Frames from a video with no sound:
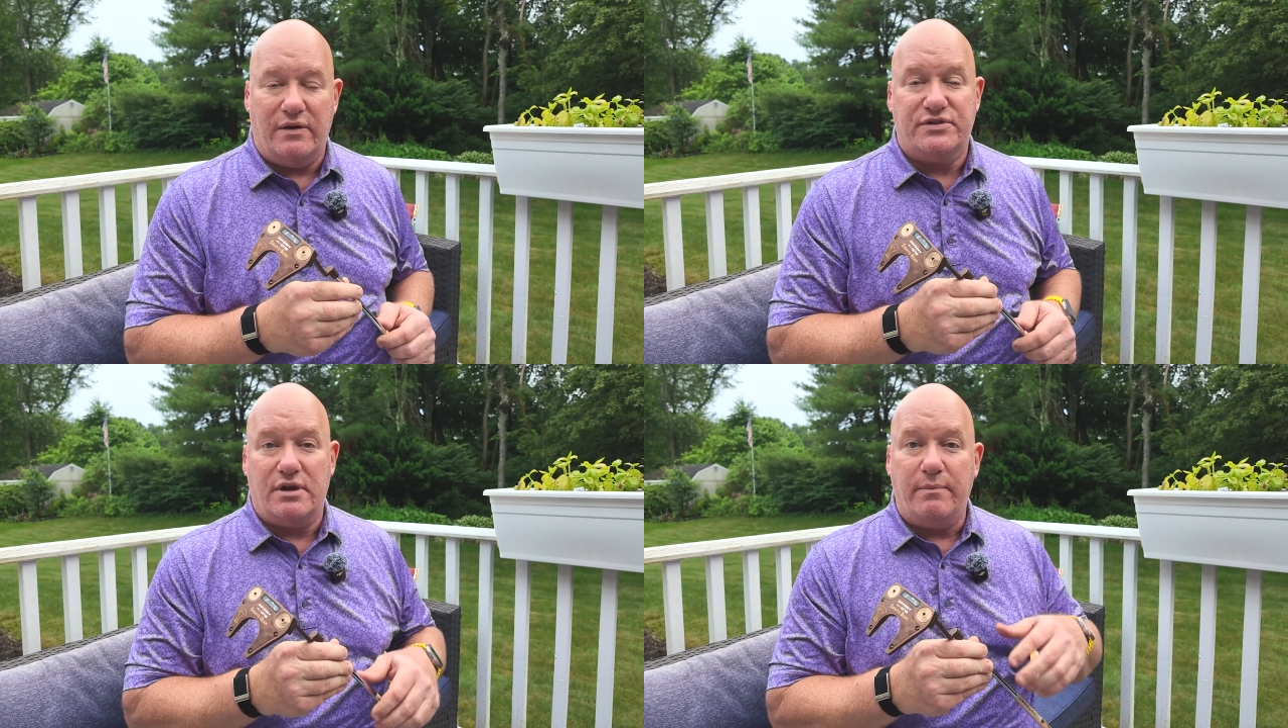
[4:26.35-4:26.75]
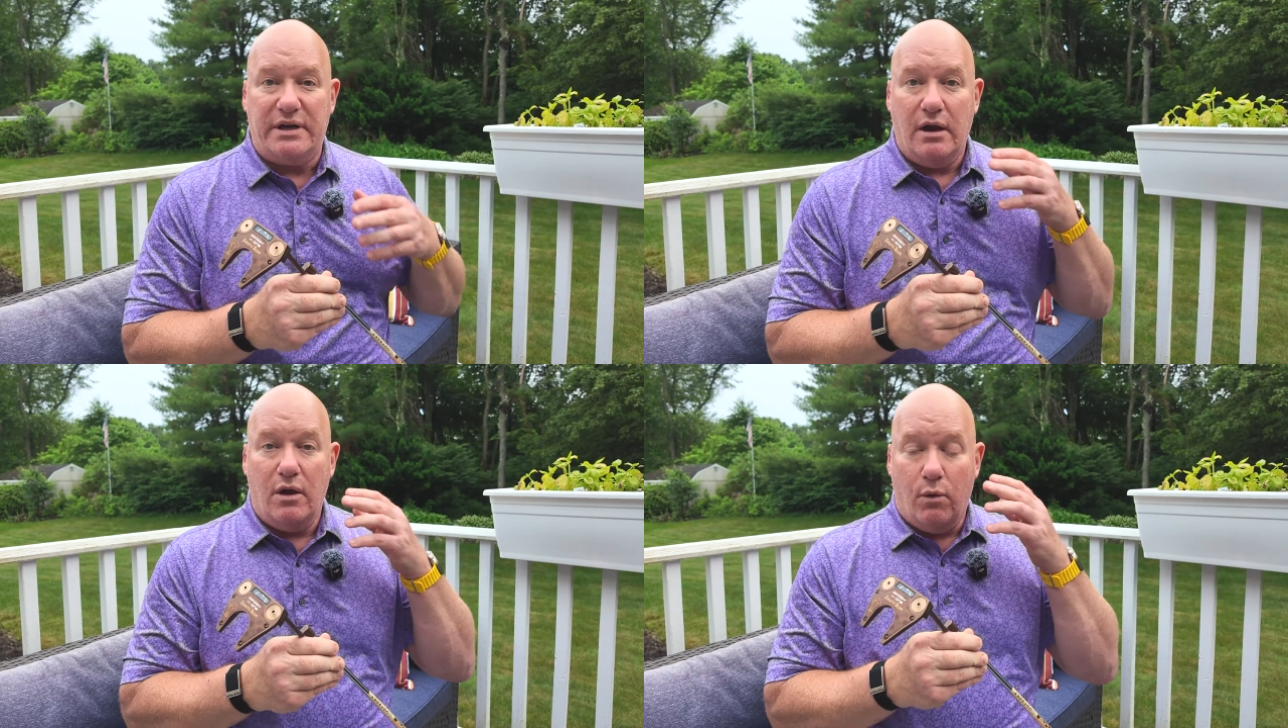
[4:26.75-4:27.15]
If
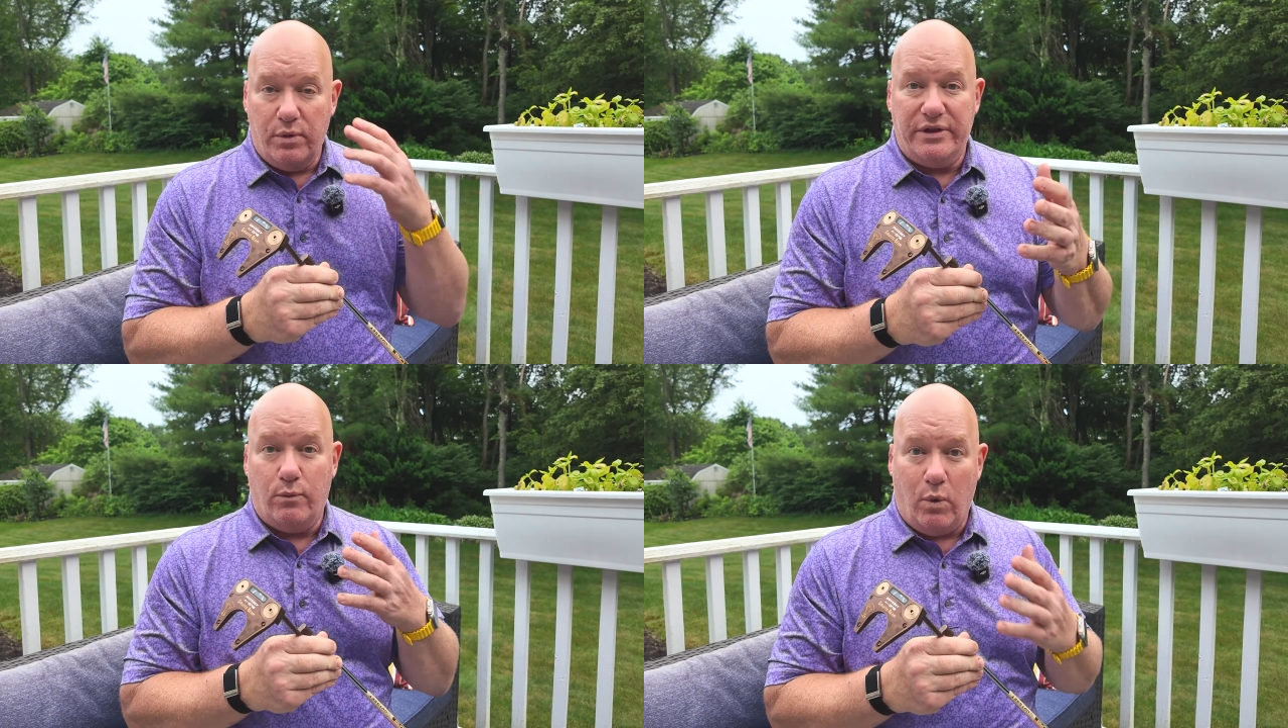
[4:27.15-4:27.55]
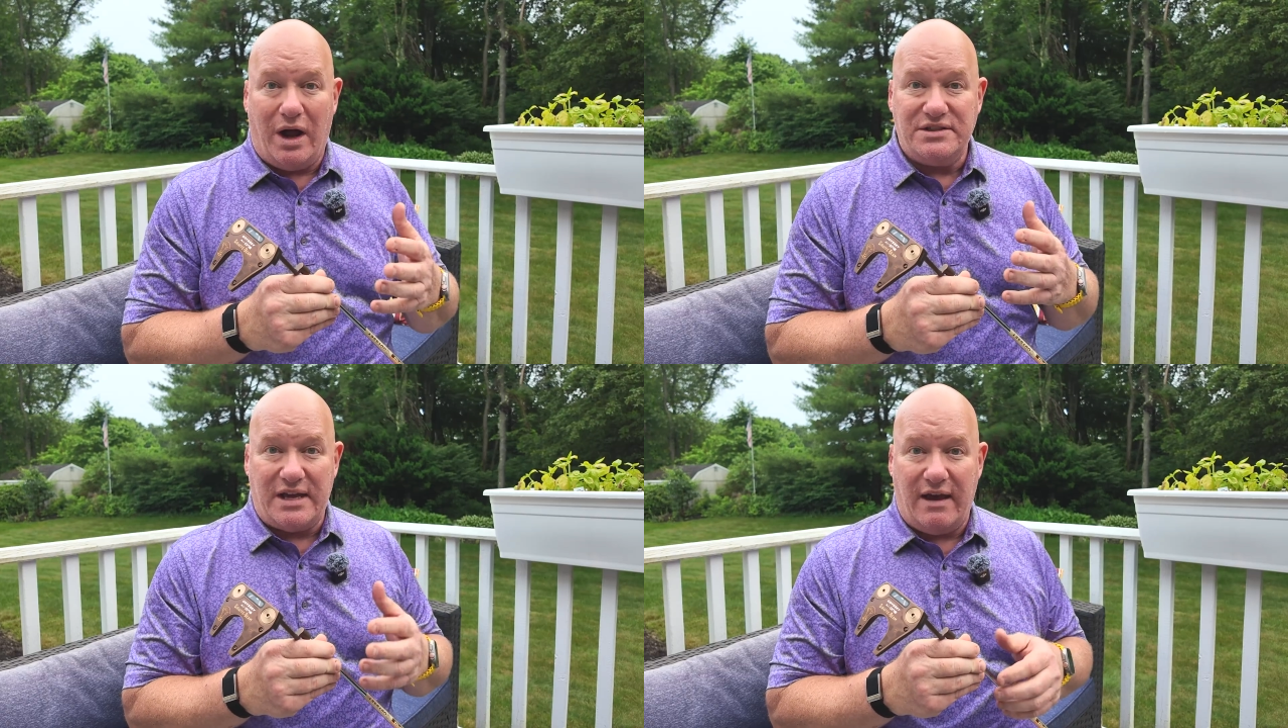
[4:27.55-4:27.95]
somebody really
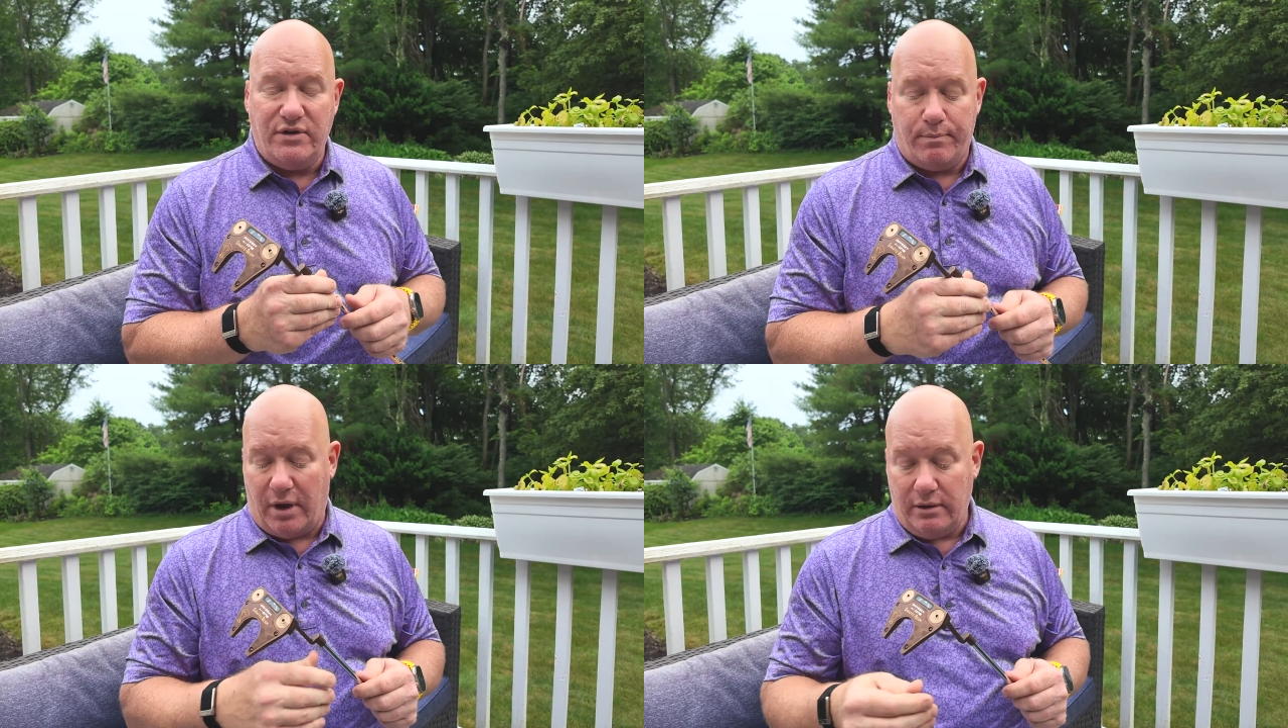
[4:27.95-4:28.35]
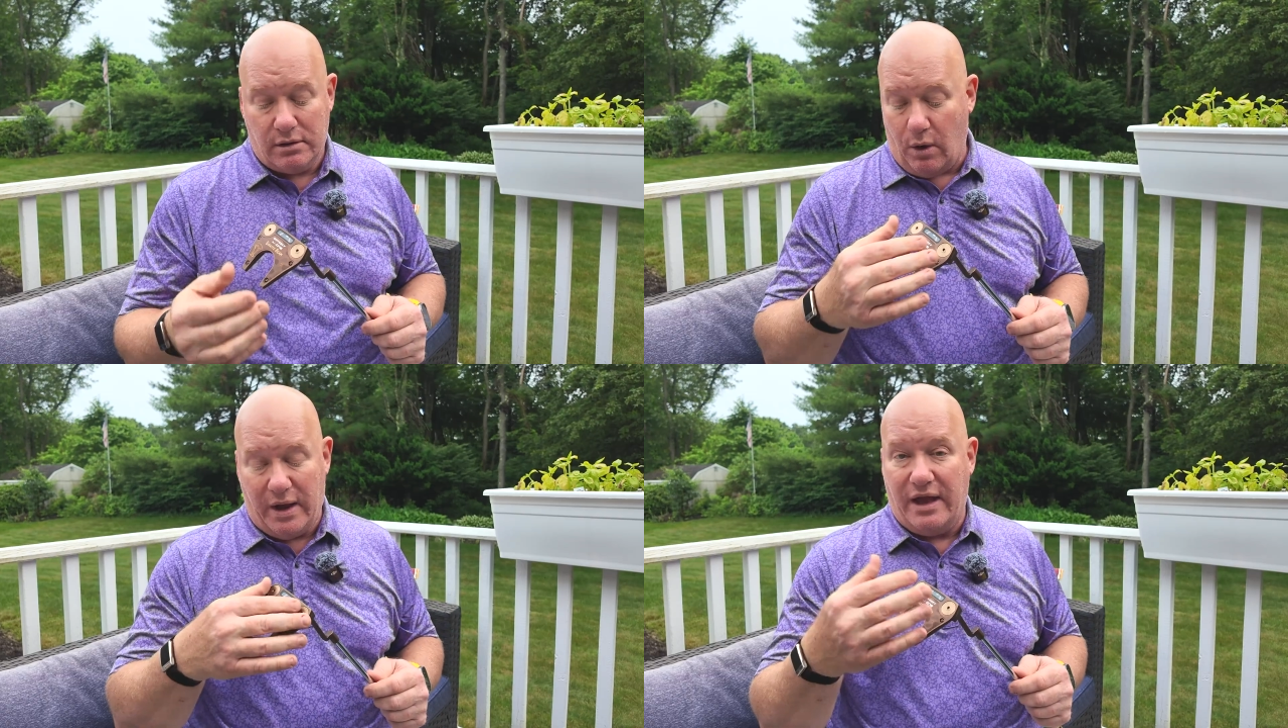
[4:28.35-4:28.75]
wants a heavier putter,
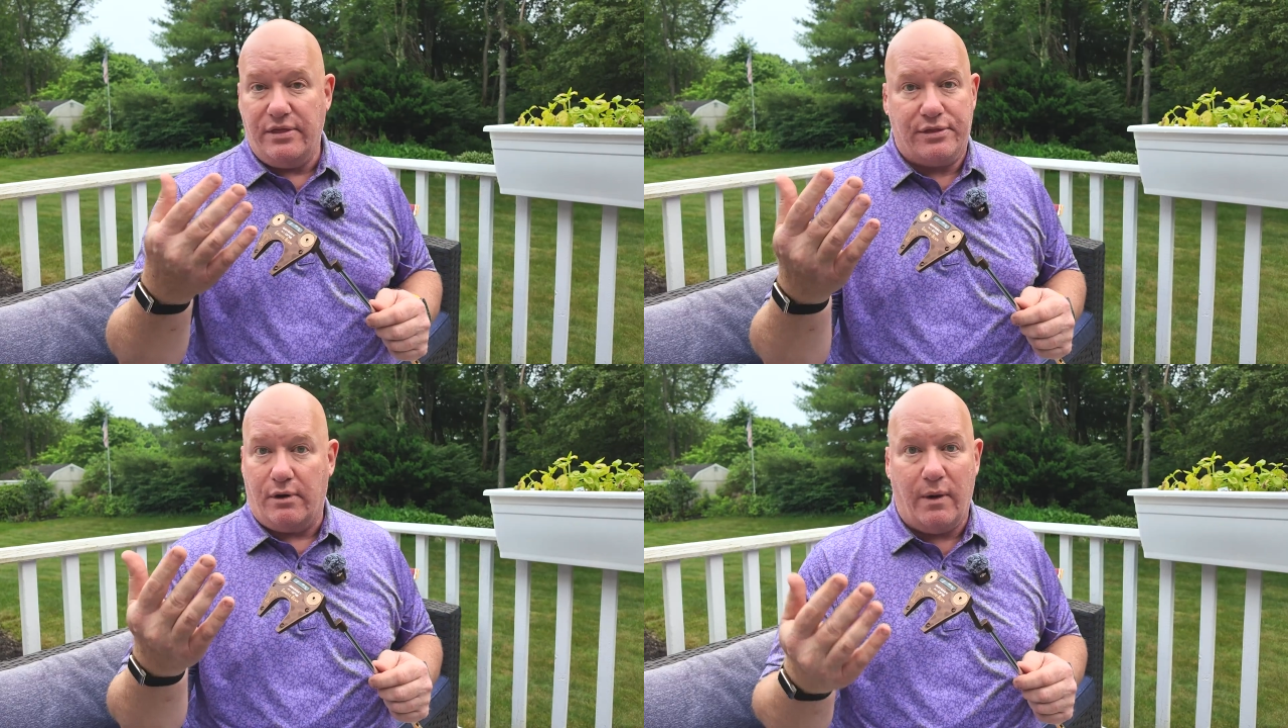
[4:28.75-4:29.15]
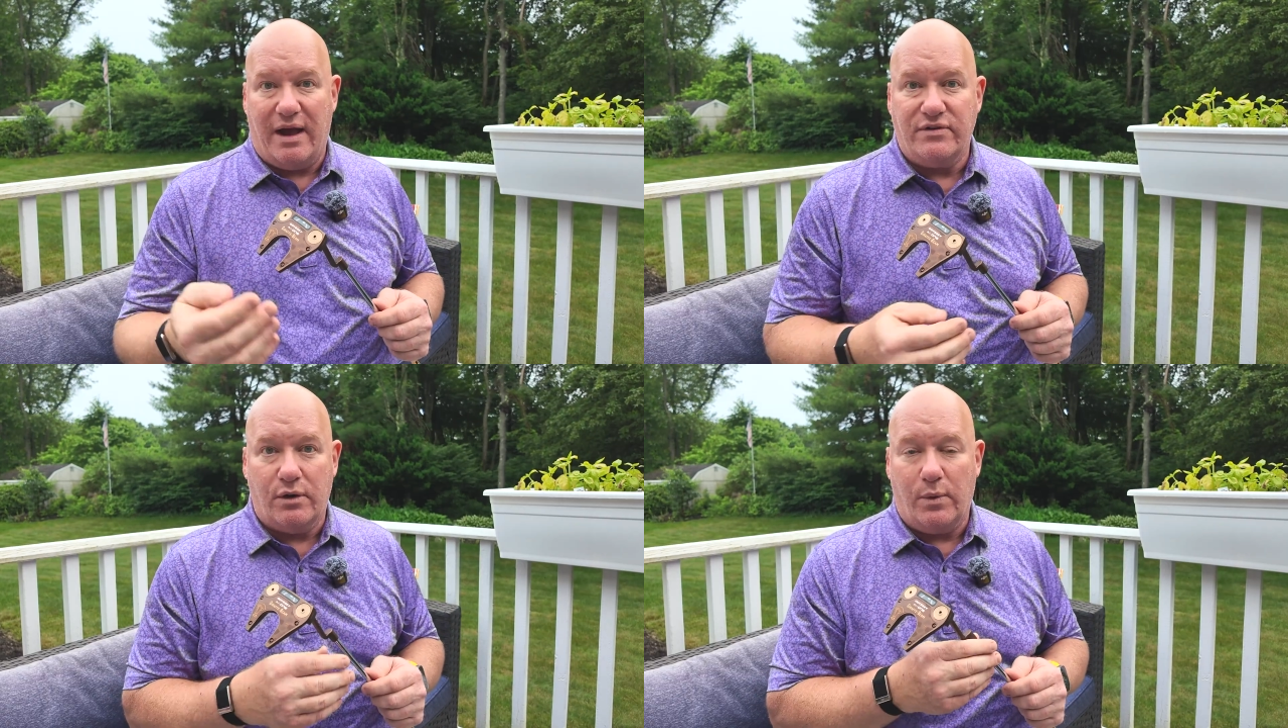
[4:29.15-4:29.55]
go ahead and throw
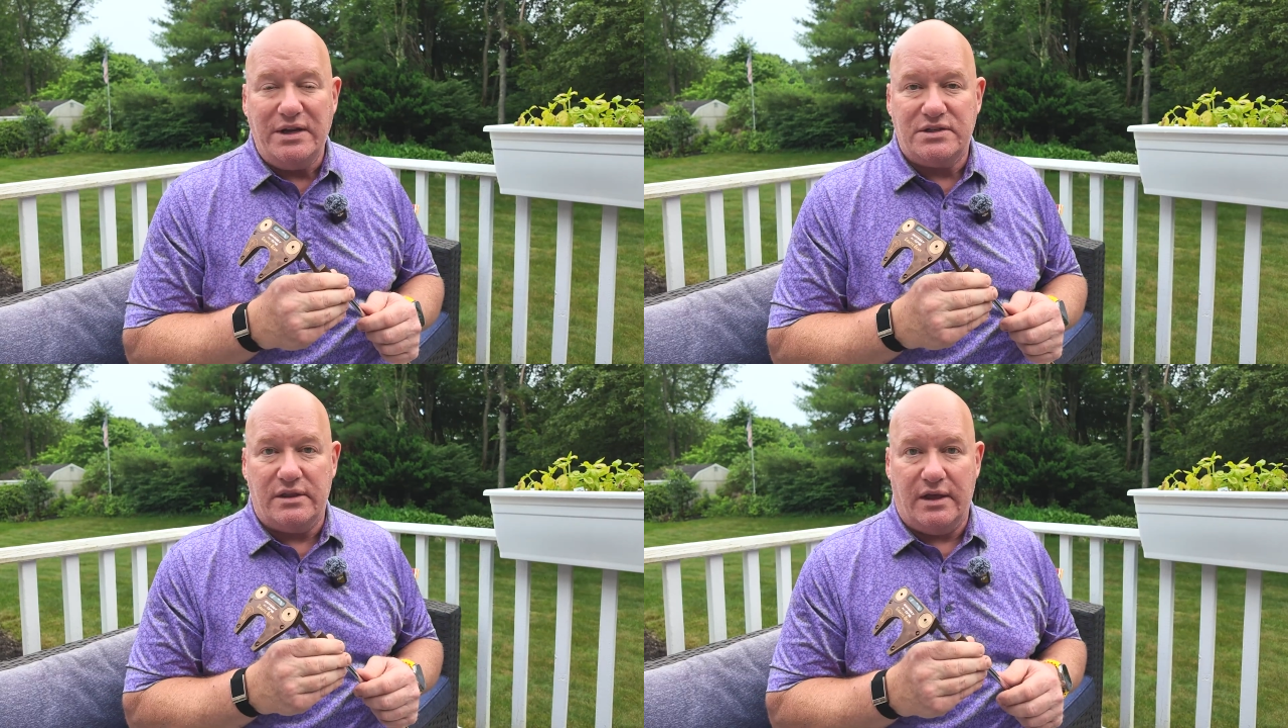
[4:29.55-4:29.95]
heavier weights in